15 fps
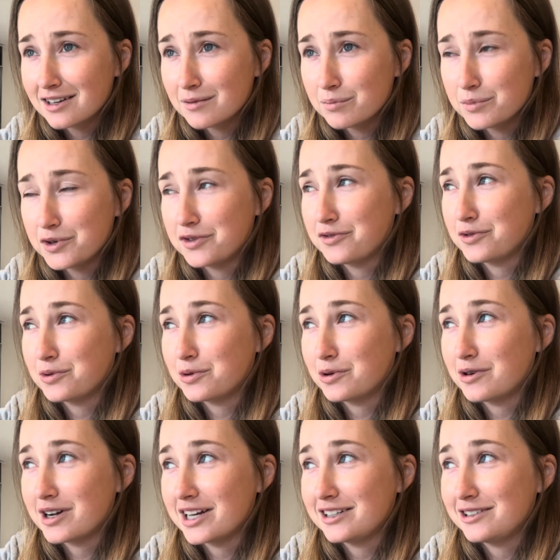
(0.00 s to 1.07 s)

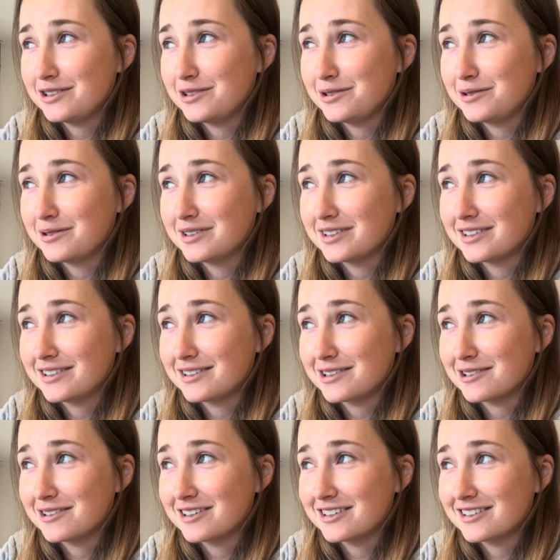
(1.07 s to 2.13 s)
before I do
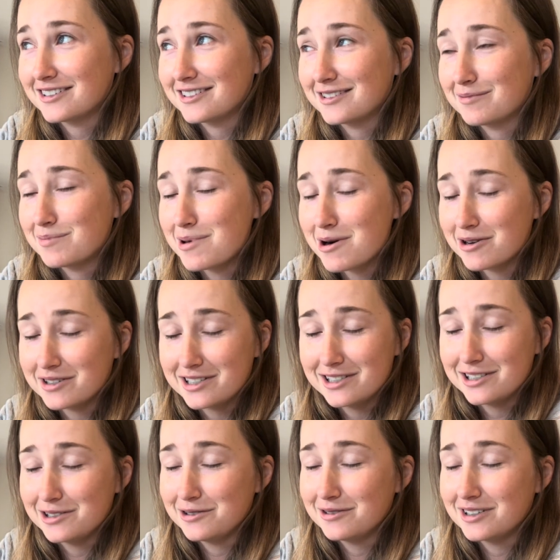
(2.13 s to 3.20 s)
start part
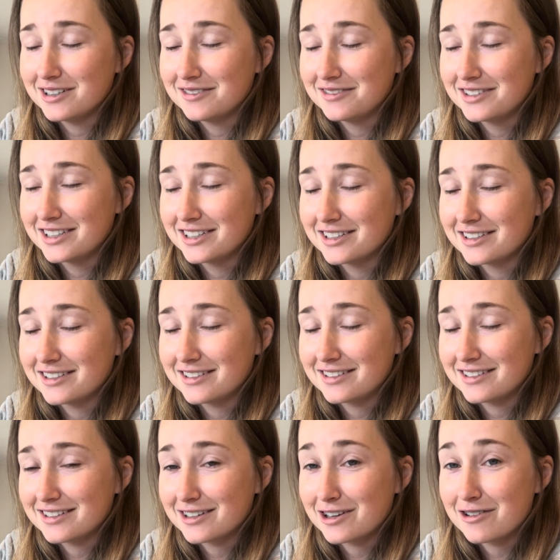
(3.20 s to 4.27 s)
2 of this
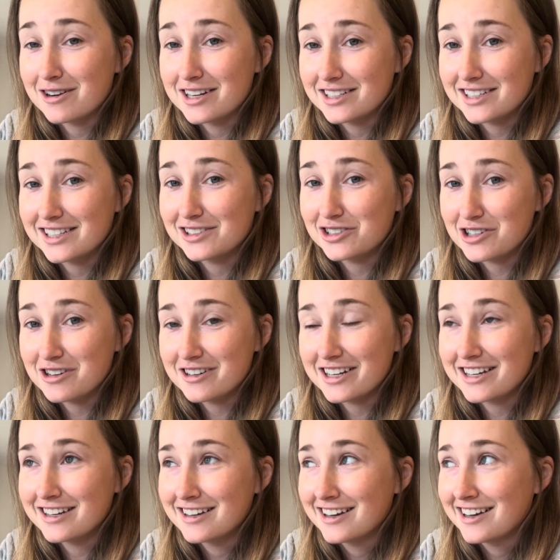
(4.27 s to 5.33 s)
crazy
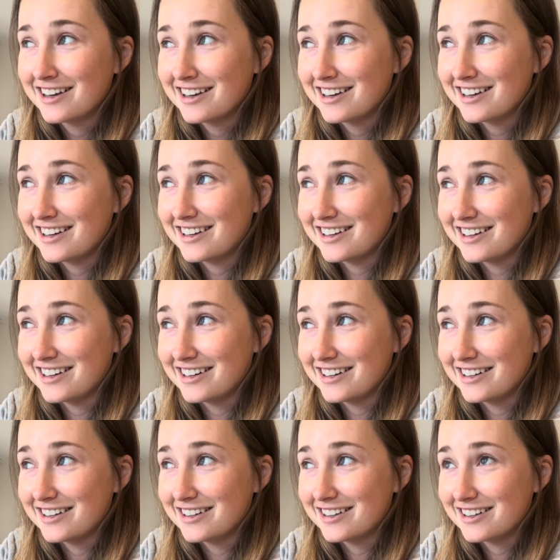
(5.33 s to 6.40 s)
journey.
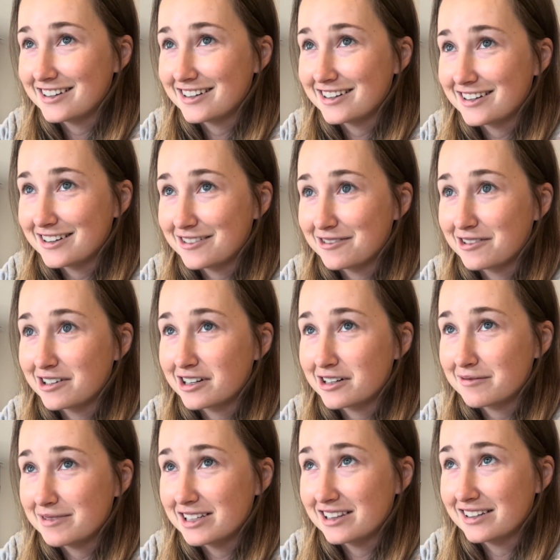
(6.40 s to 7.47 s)
And we're gonna
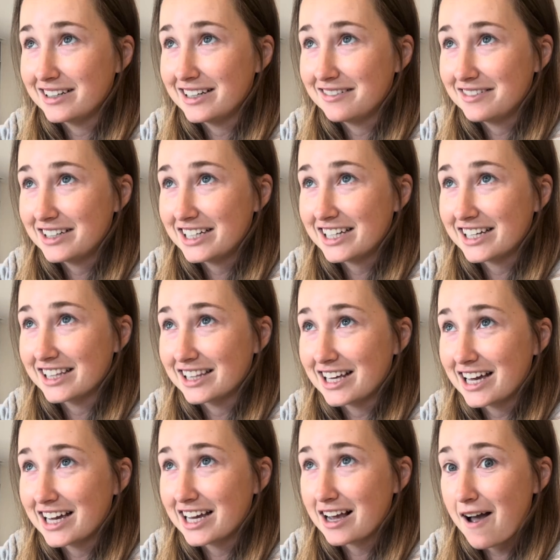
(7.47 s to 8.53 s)
be leaving in
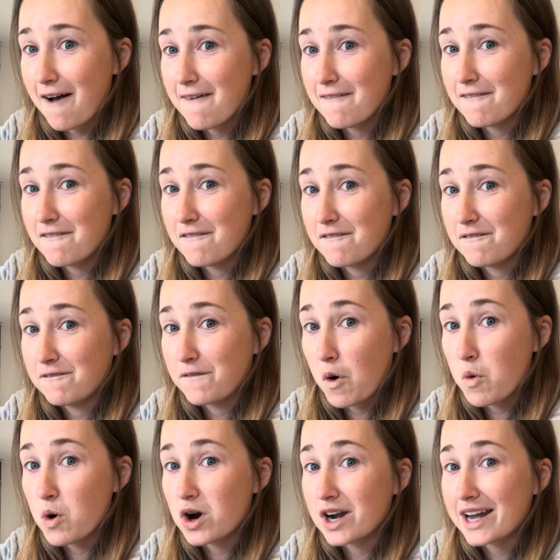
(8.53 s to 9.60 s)
like
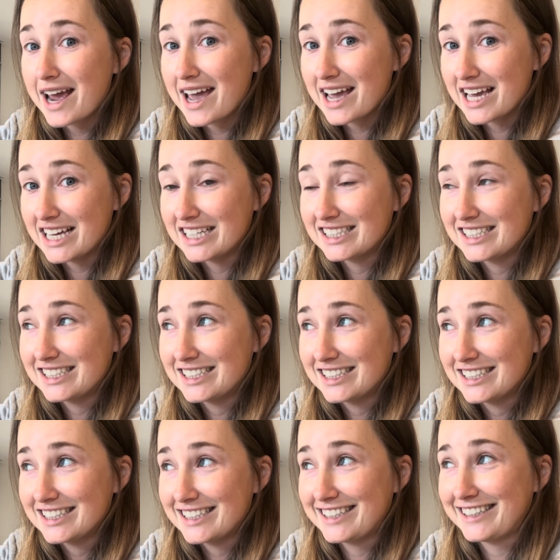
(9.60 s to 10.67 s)
4 days.
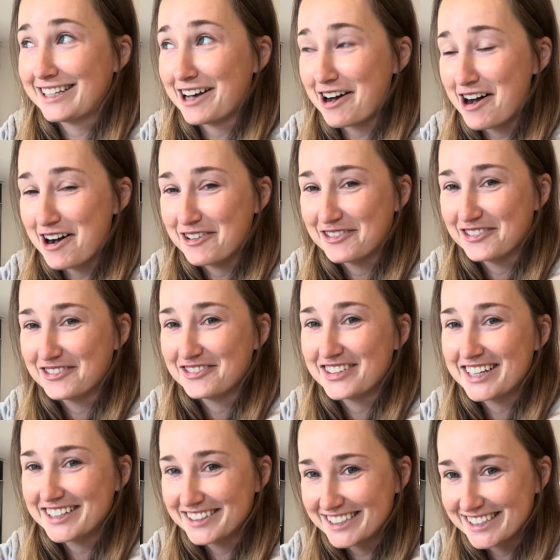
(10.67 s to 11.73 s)
So I'm
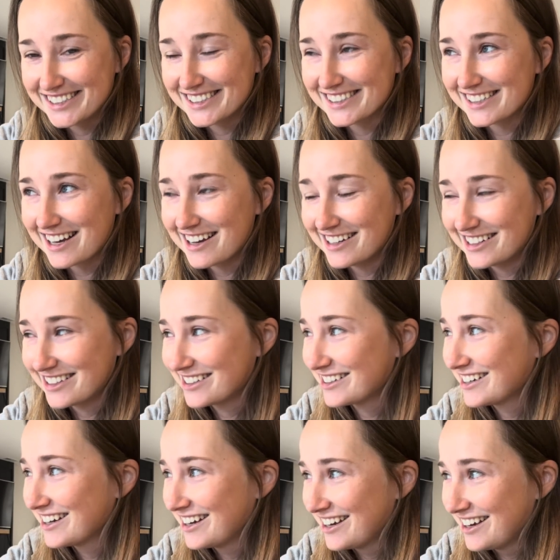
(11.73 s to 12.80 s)
very
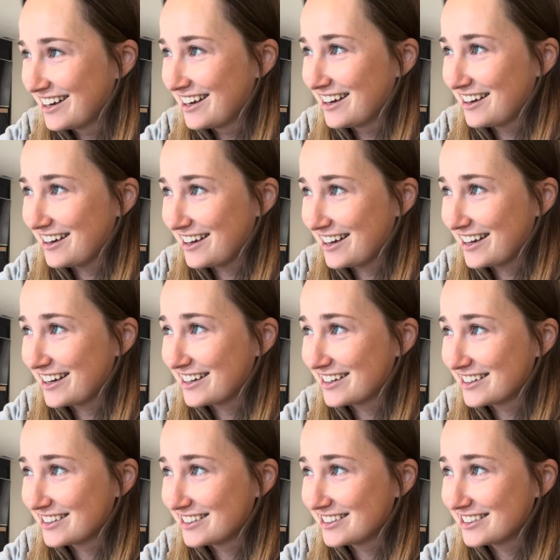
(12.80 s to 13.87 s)
excited.
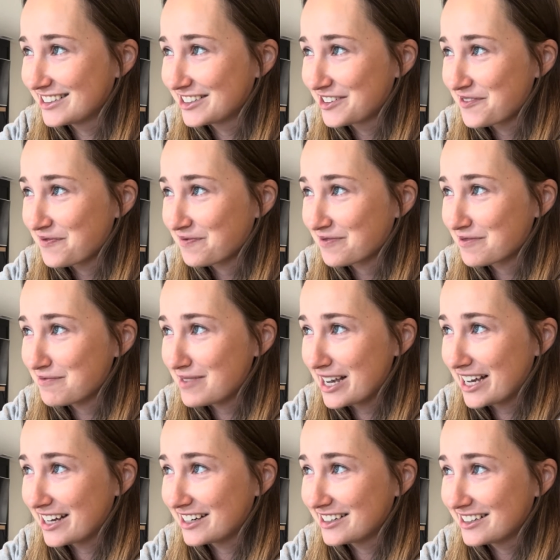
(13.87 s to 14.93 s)
And
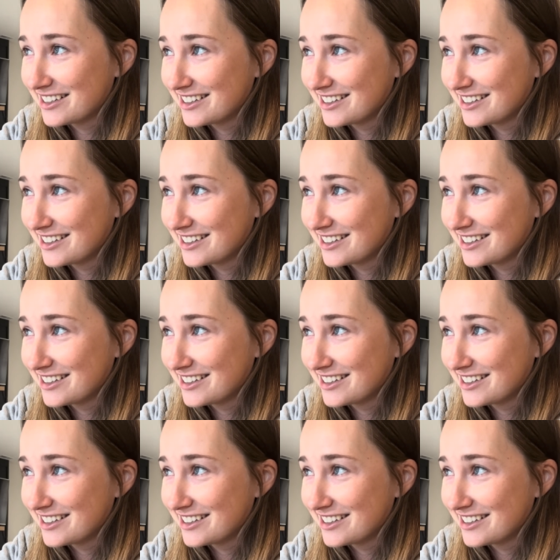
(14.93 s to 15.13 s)
man,